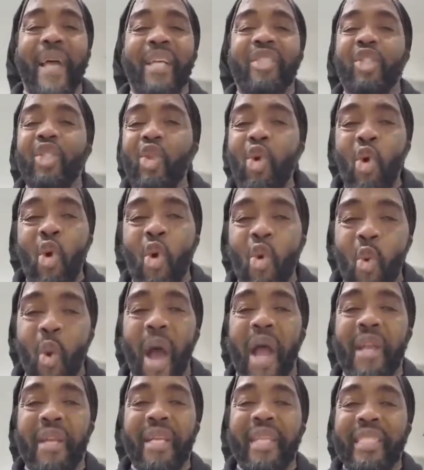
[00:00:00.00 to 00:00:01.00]
That's no
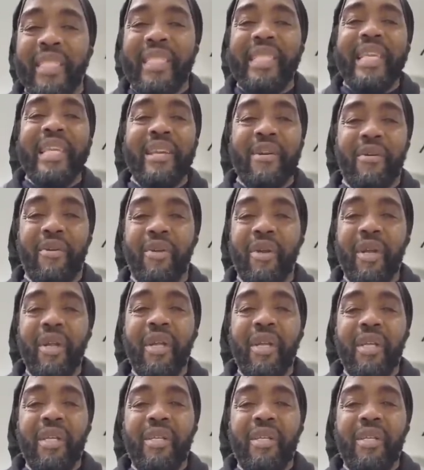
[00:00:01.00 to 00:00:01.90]
one this dear